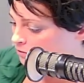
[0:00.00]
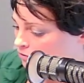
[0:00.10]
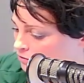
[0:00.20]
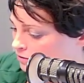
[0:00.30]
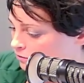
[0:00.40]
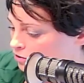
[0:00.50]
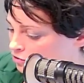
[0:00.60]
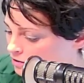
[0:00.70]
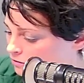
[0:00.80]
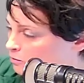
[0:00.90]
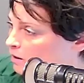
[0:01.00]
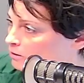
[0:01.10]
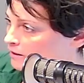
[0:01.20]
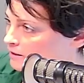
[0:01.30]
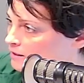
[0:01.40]
the Jews, the Christians, the
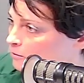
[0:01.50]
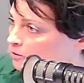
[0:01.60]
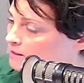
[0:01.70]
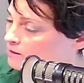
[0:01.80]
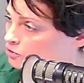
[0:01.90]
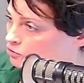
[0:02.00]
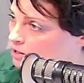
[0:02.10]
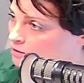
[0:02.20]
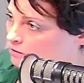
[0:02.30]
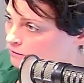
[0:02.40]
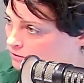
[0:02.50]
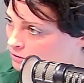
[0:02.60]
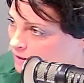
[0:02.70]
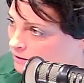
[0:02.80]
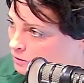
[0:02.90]
Republicans, the Democrats, there's crossover,
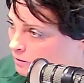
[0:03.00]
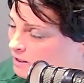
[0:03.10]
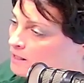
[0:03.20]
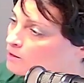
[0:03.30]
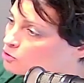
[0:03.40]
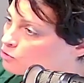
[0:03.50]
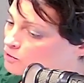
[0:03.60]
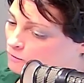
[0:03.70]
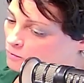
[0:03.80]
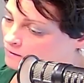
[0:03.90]
there's men, there's women, there's crossover.